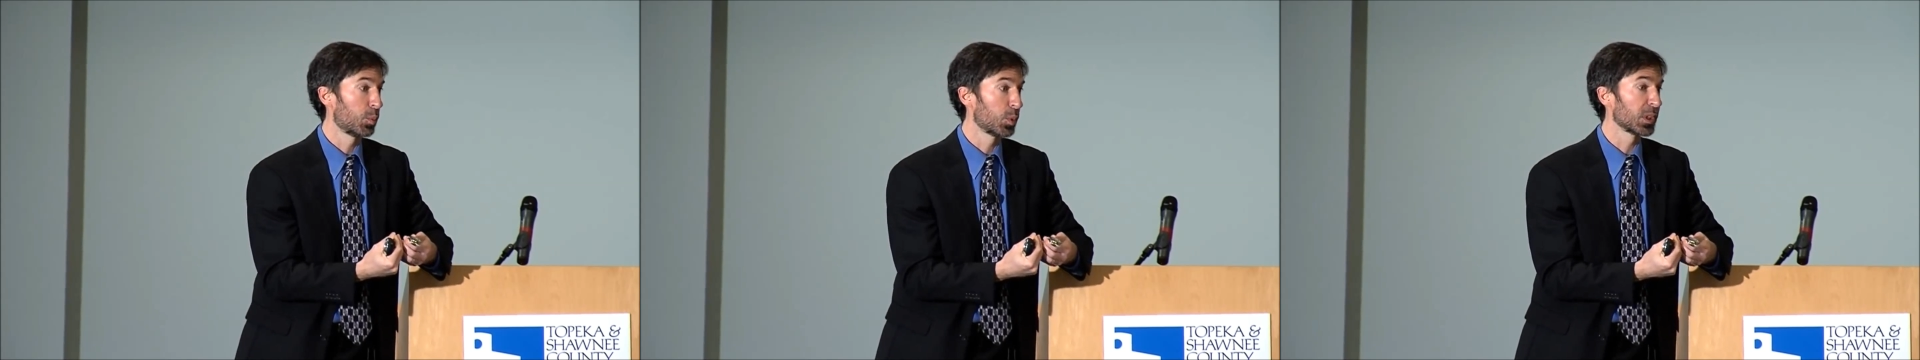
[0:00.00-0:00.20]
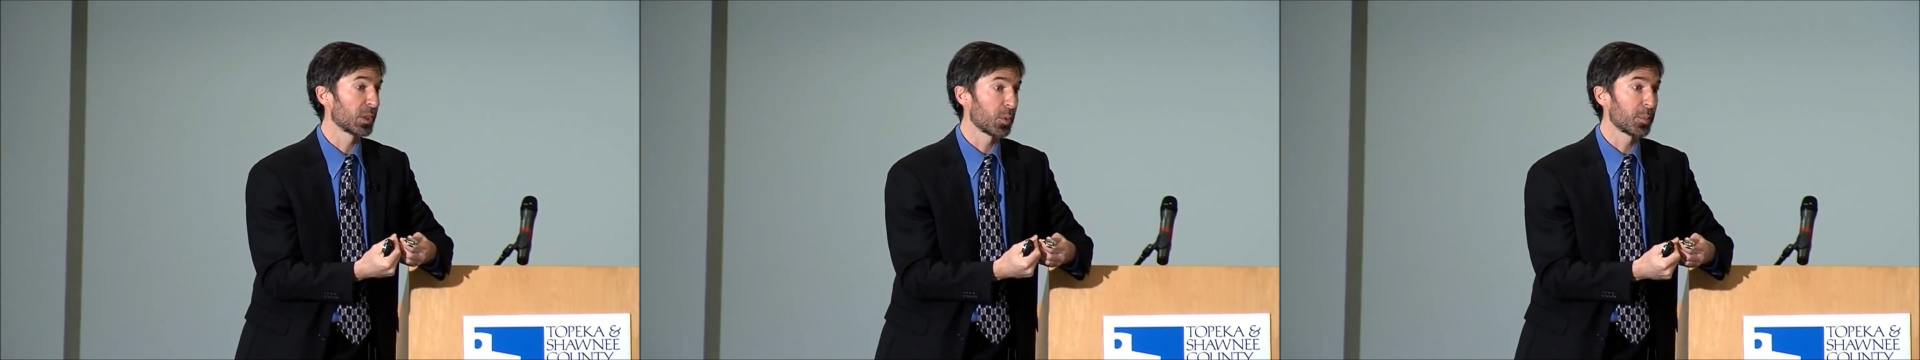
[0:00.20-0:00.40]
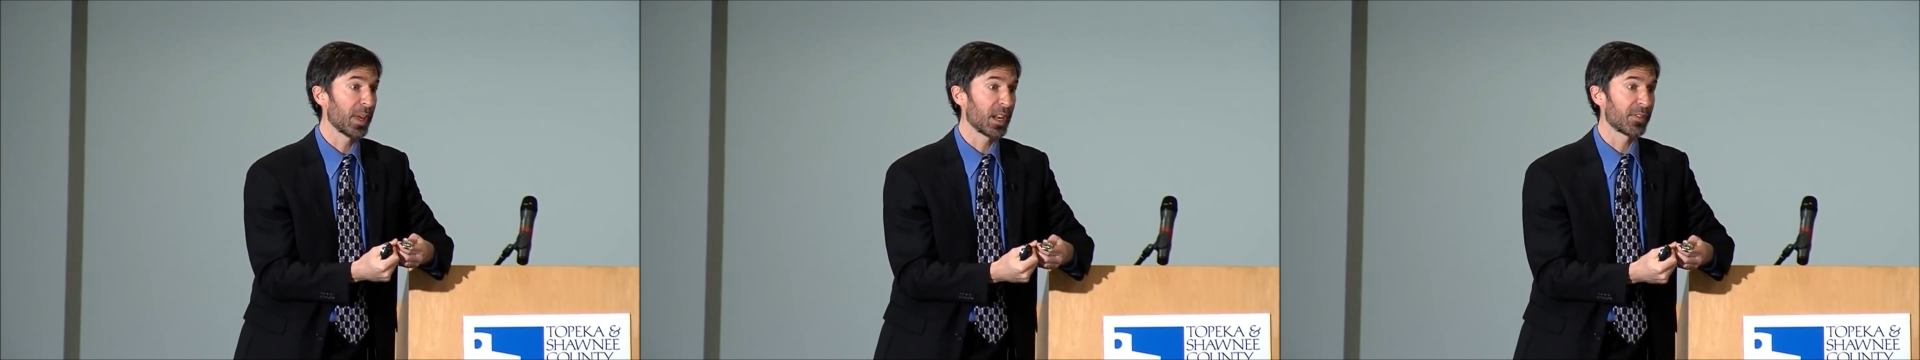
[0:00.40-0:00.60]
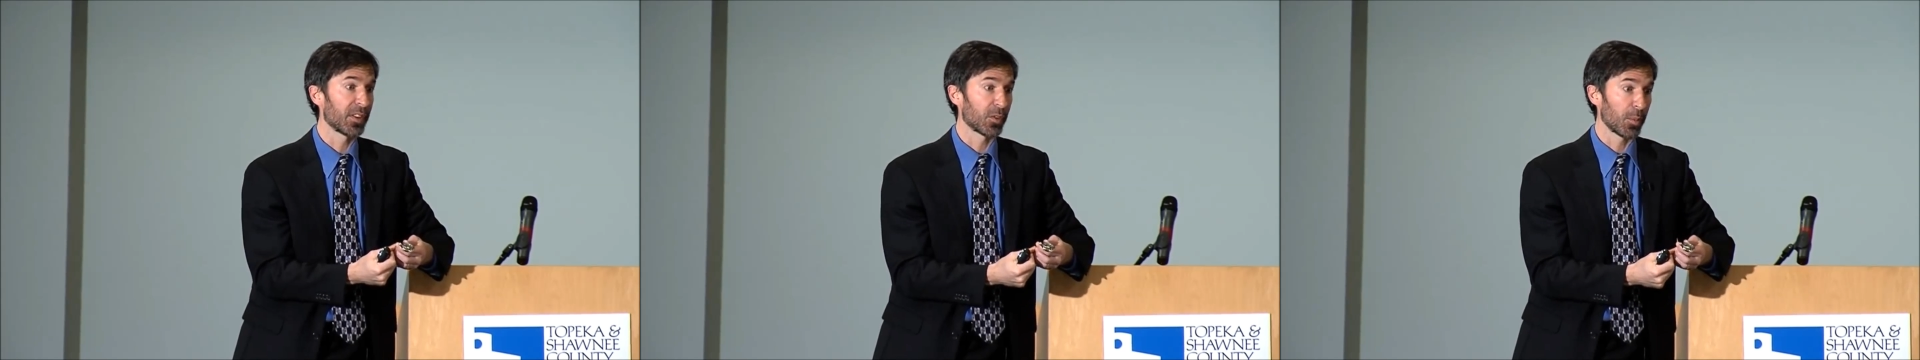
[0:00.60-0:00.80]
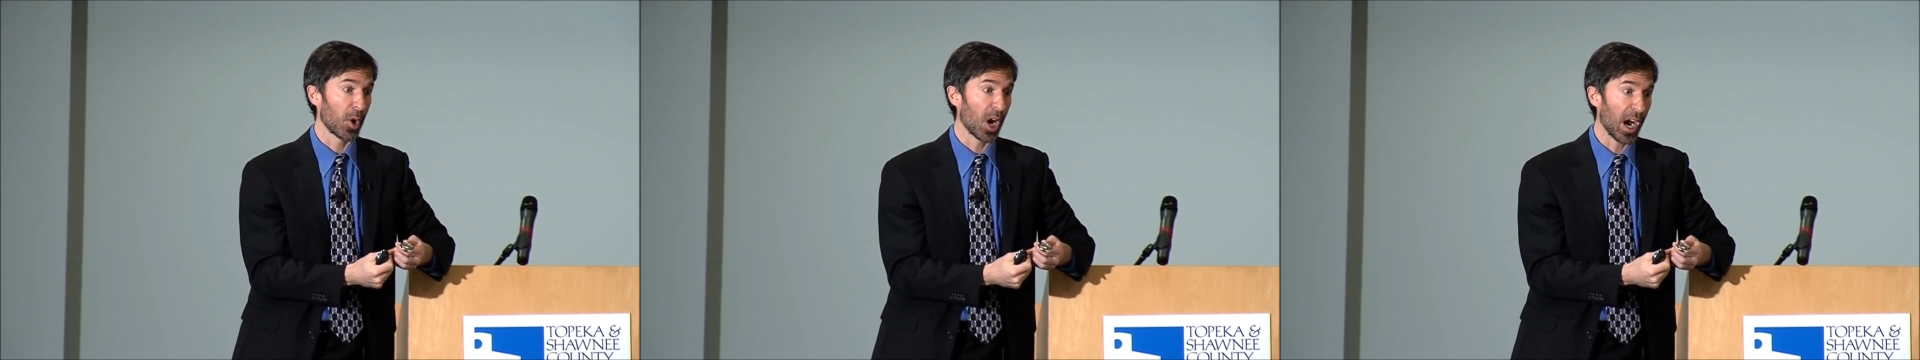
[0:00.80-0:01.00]
really would
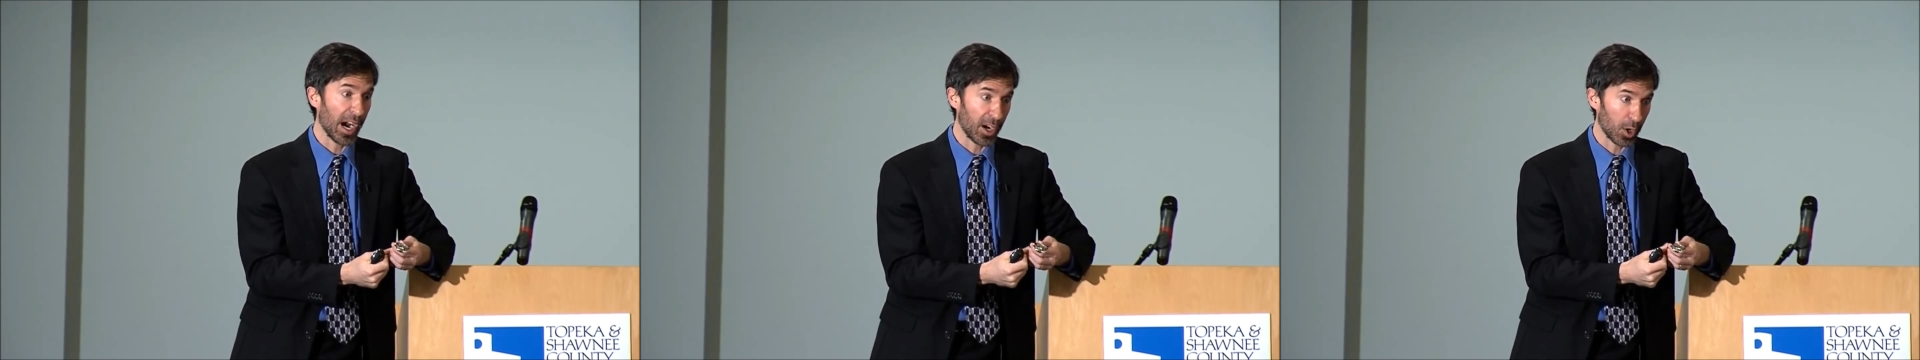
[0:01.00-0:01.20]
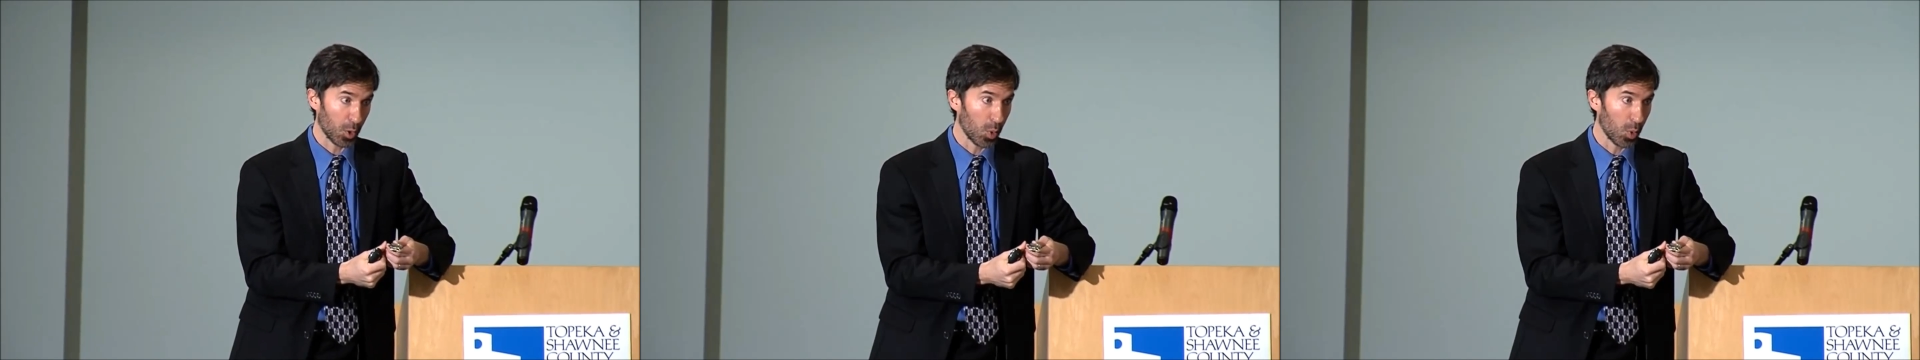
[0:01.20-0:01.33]
benefit from a higher